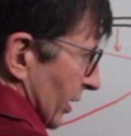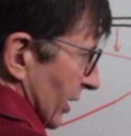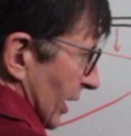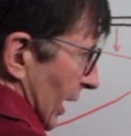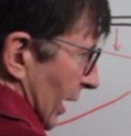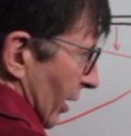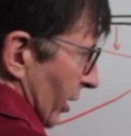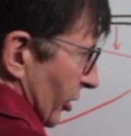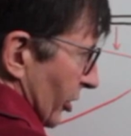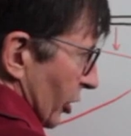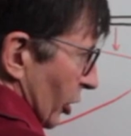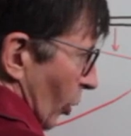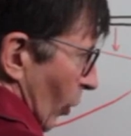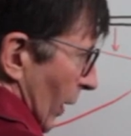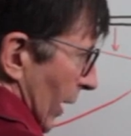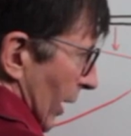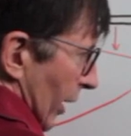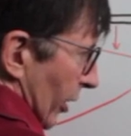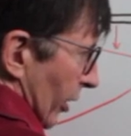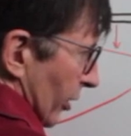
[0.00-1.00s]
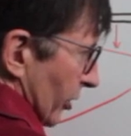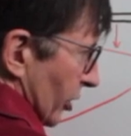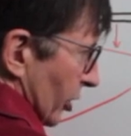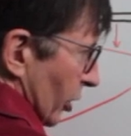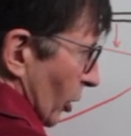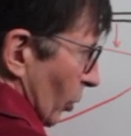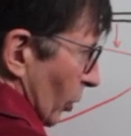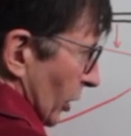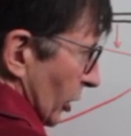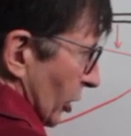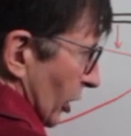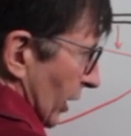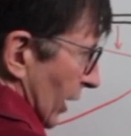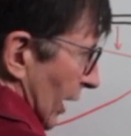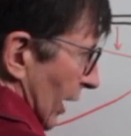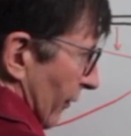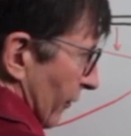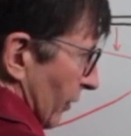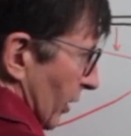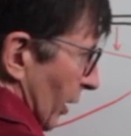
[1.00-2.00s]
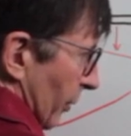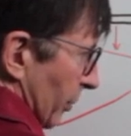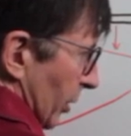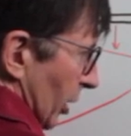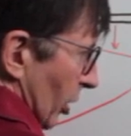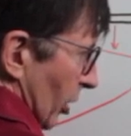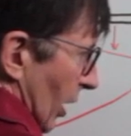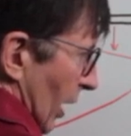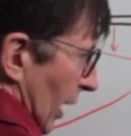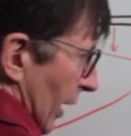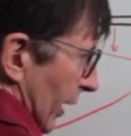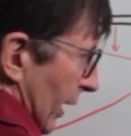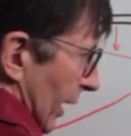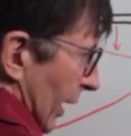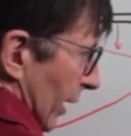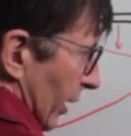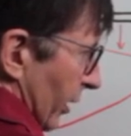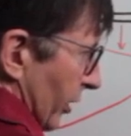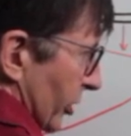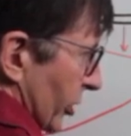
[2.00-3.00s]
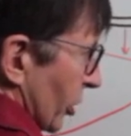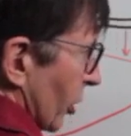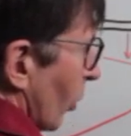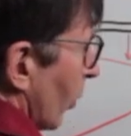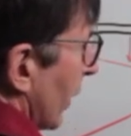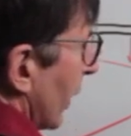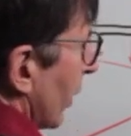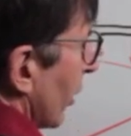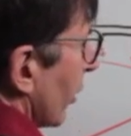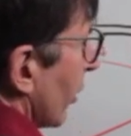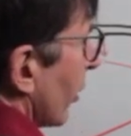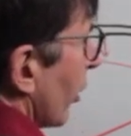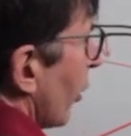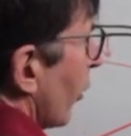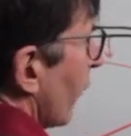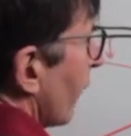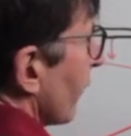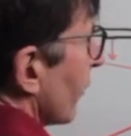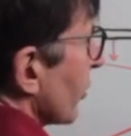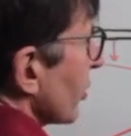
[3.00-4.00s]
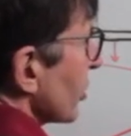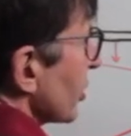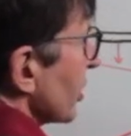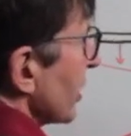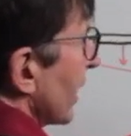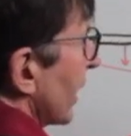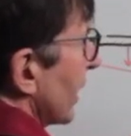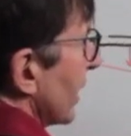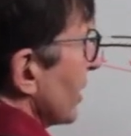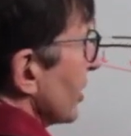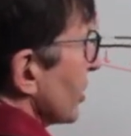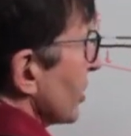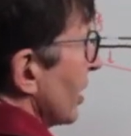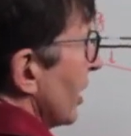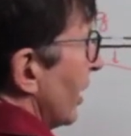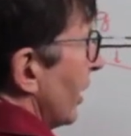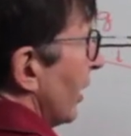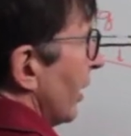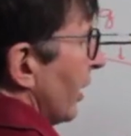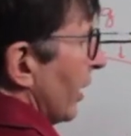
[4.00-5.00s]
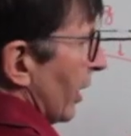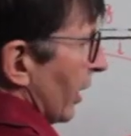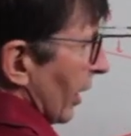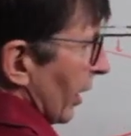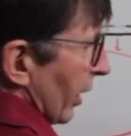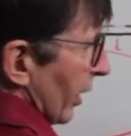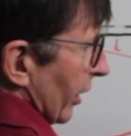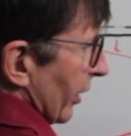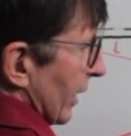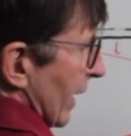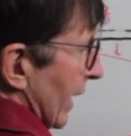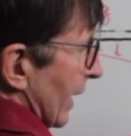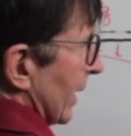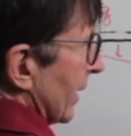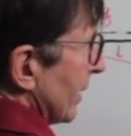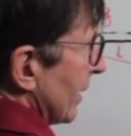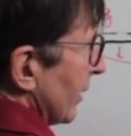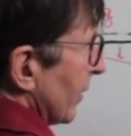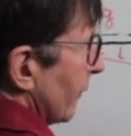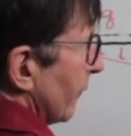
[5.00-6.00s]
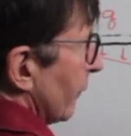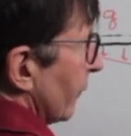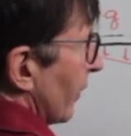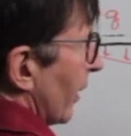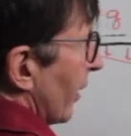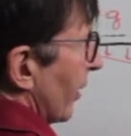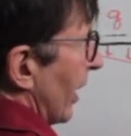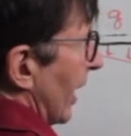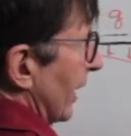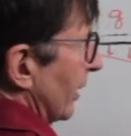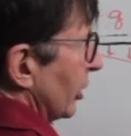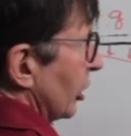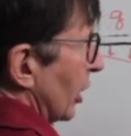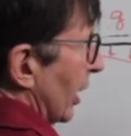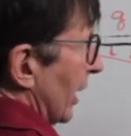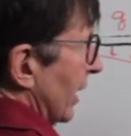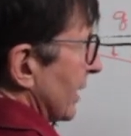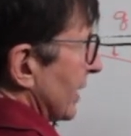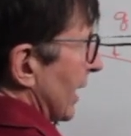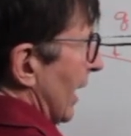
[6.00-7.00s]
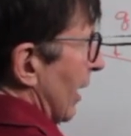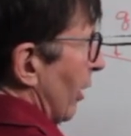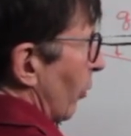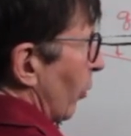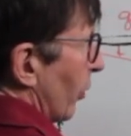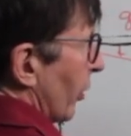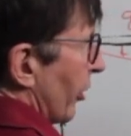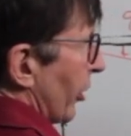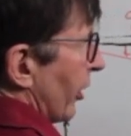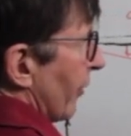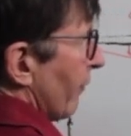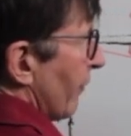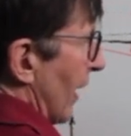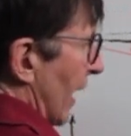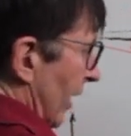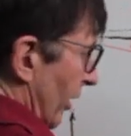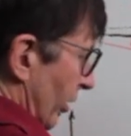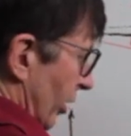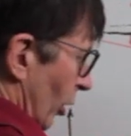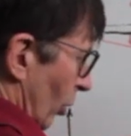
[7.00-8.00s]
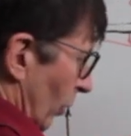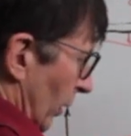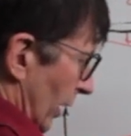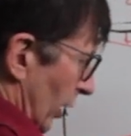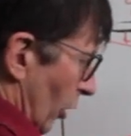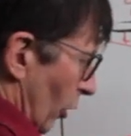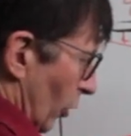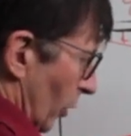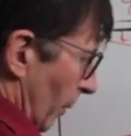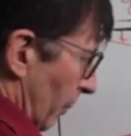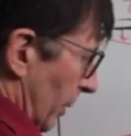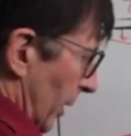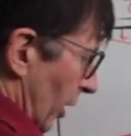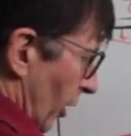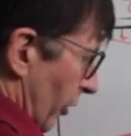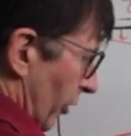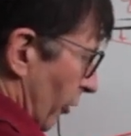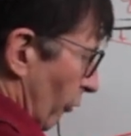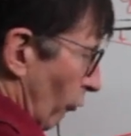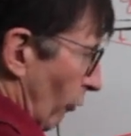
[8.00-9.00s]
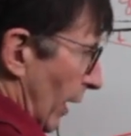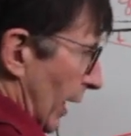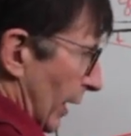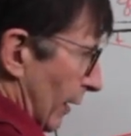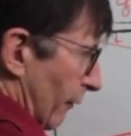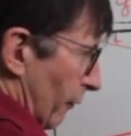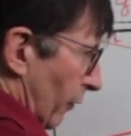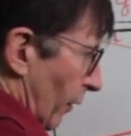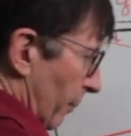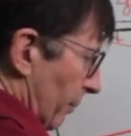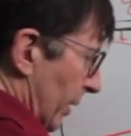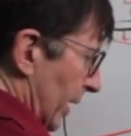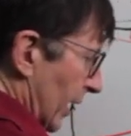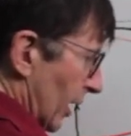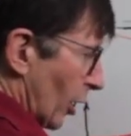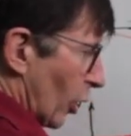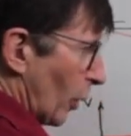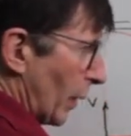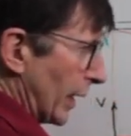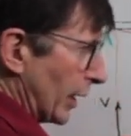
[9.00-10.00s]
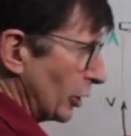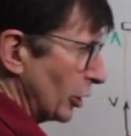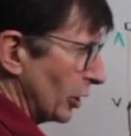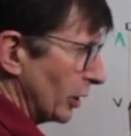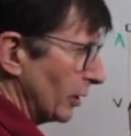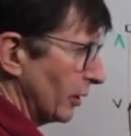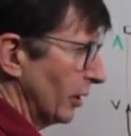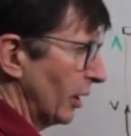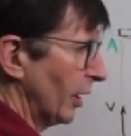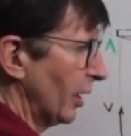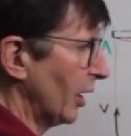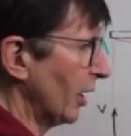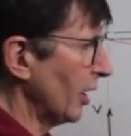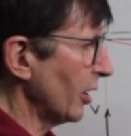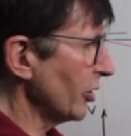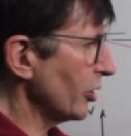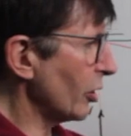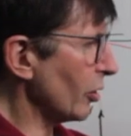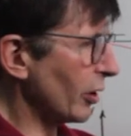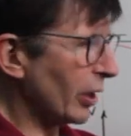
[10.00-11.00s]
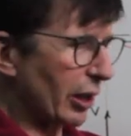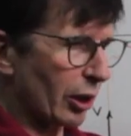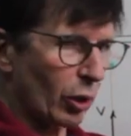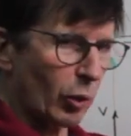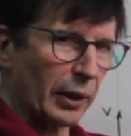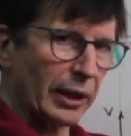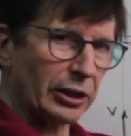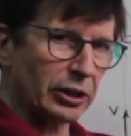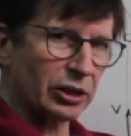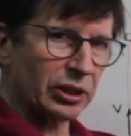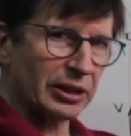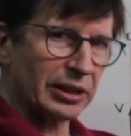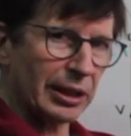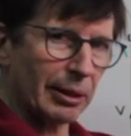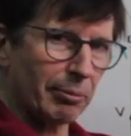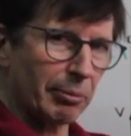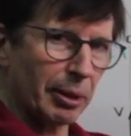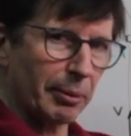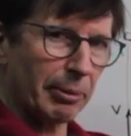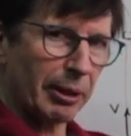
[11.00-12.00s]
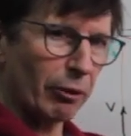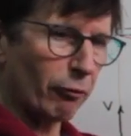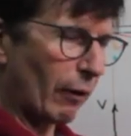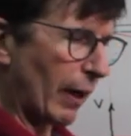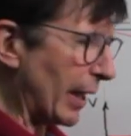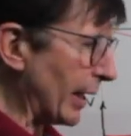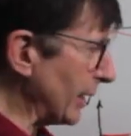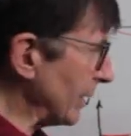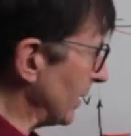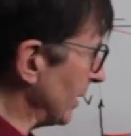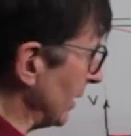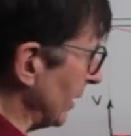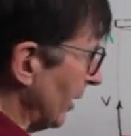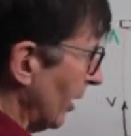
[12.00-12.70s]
is L squared, so we should have W naught L squared over 6. Negative, that checks out with the value we know to be on the right from the equation. So the equations seem to be right.